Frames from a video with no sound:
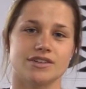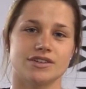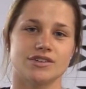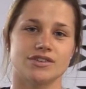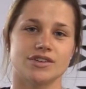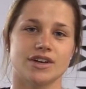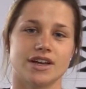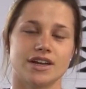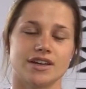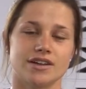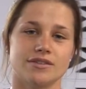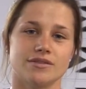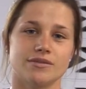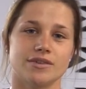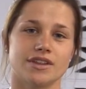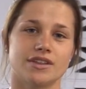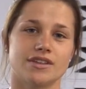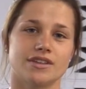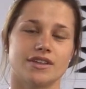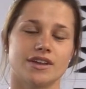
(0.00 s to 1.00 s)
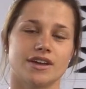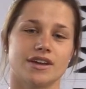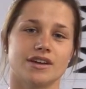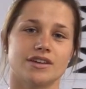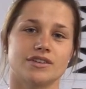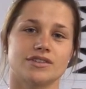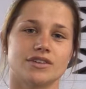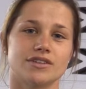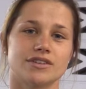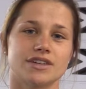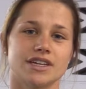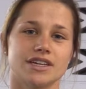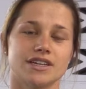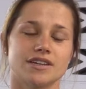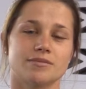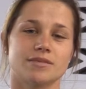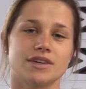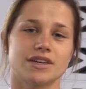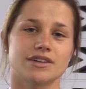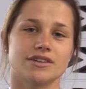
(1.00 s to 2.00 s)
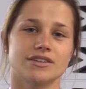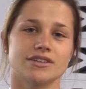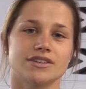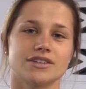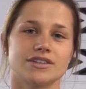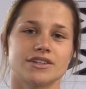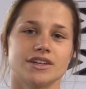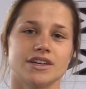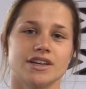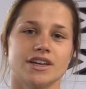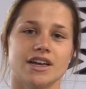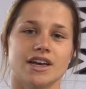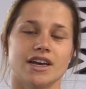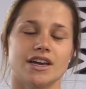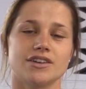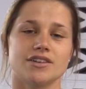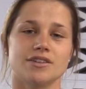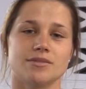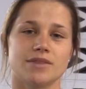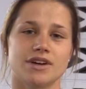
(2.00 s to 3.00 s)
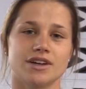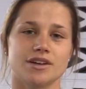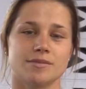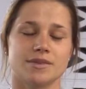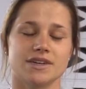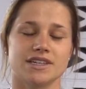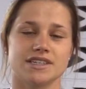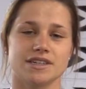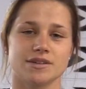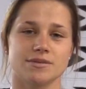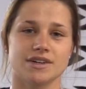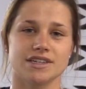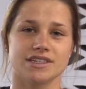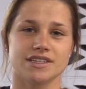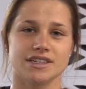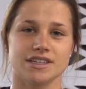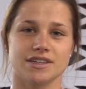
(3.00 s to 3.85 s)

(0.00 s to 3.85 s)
train with goalkeeper my coach at Umana PCYC.